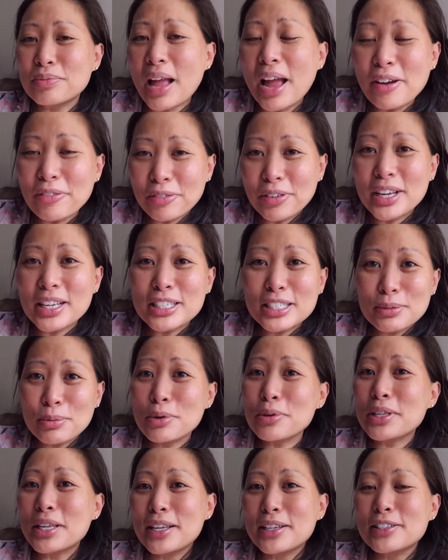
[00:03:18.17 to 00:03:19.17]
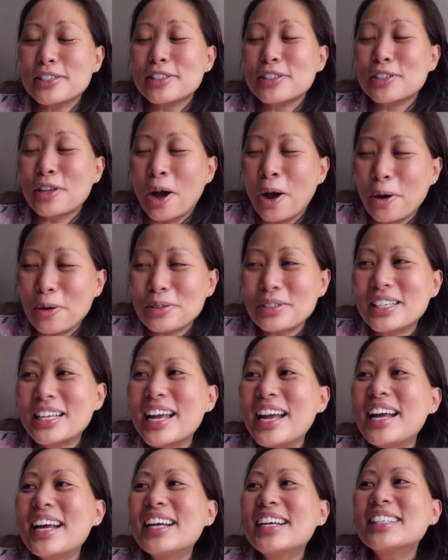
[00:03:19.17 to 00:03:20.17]
smoothie is so
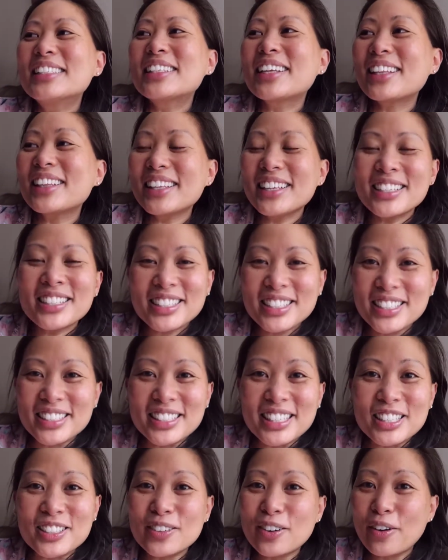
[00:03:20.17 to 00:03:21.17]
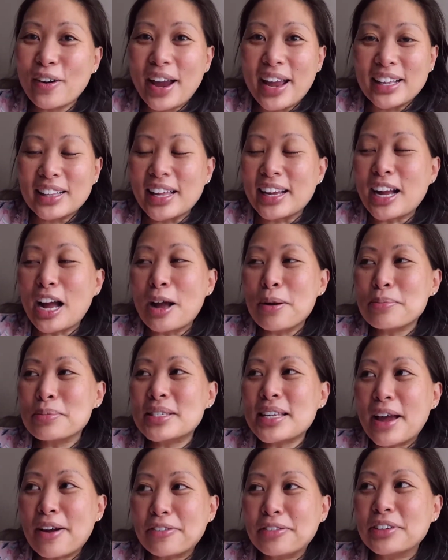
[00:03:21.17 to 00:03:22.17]
delicious. It's great. Like,
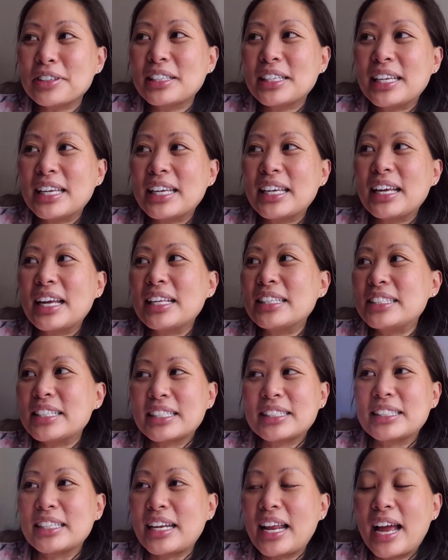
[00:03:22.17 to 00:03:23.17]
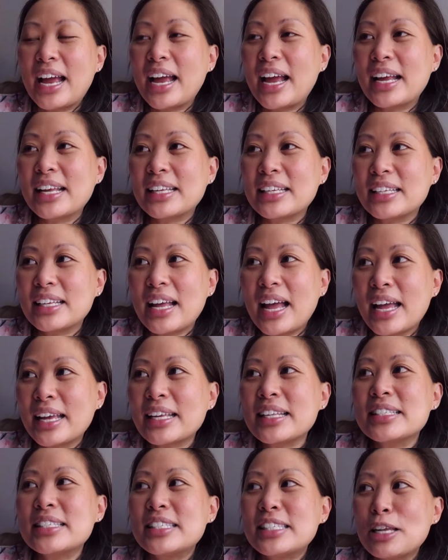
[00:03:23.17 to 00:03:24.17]
I'm definitely addicted. I
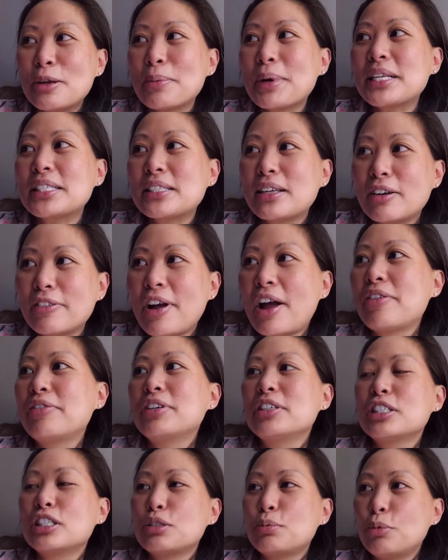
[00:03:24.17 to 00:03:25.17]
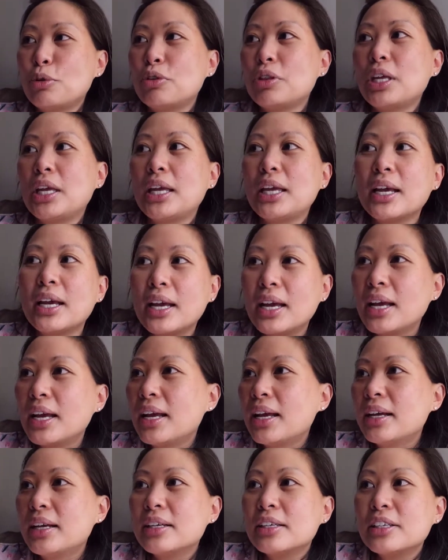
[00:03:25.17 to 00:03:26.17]
can see myself having a smoothie,
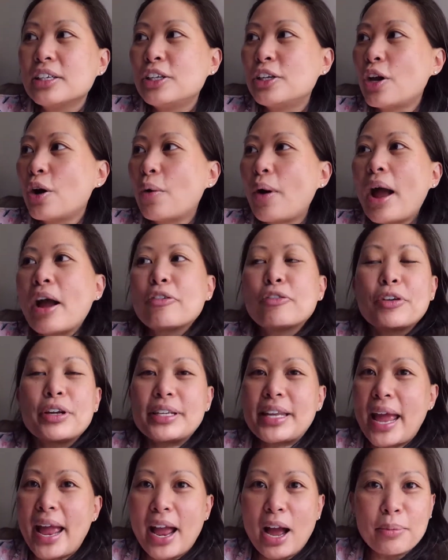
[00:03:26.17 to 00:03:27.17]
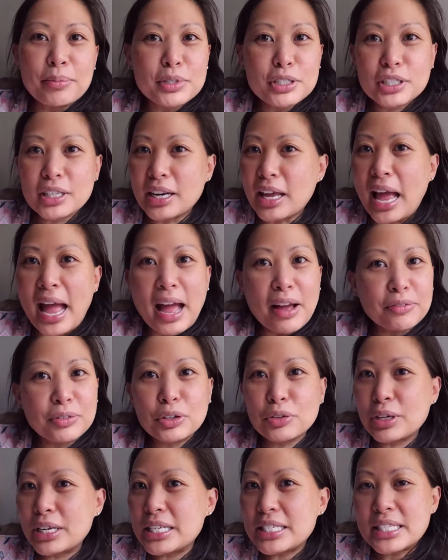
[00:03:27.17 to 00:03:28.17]
you know, every day. I'm just gonna have
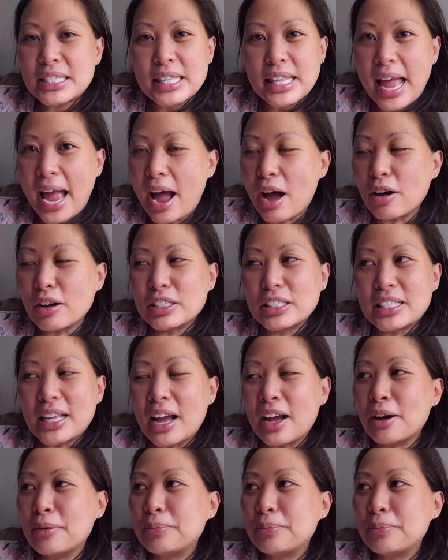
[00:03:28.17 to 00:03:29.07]
greens in the house.